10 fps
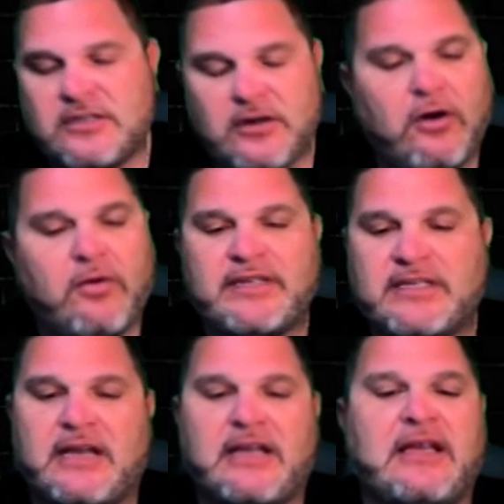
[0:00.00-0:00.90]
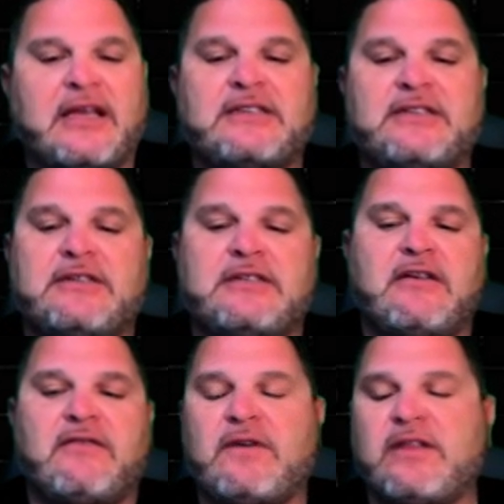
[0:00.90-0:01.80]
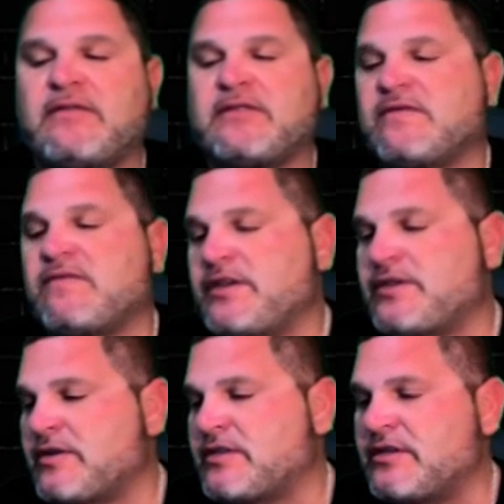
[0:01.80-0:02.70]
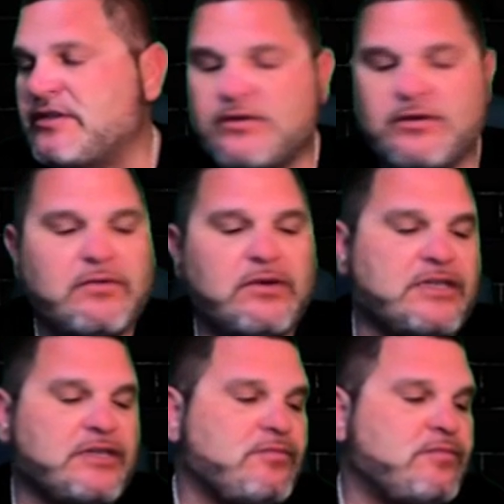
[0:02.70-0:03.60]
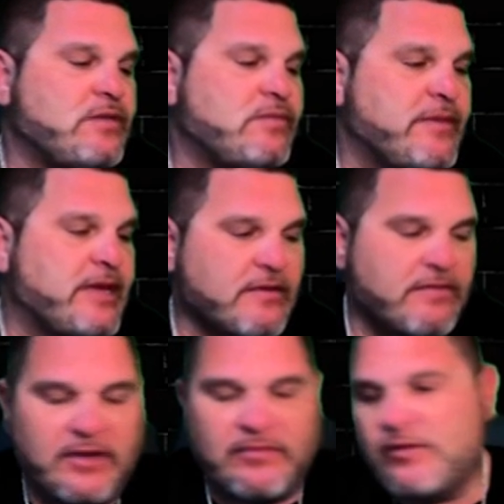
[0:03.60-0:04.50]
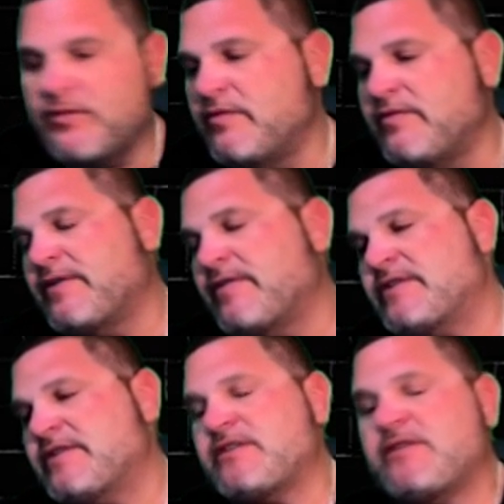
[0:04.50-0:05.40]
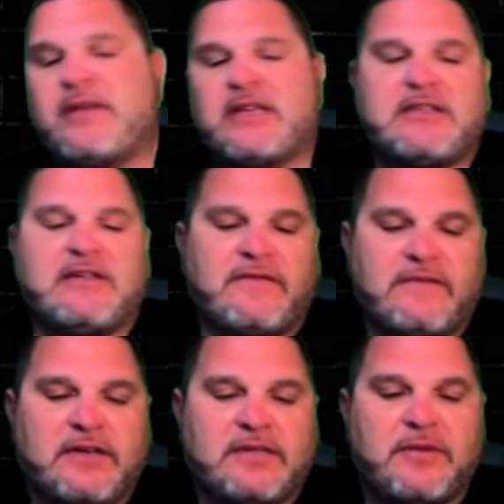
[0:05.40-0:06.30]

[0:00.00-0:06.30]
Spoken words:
always second guessing yourself whether it's the right choice to do, or did we make the right move, or is this the best thing for us?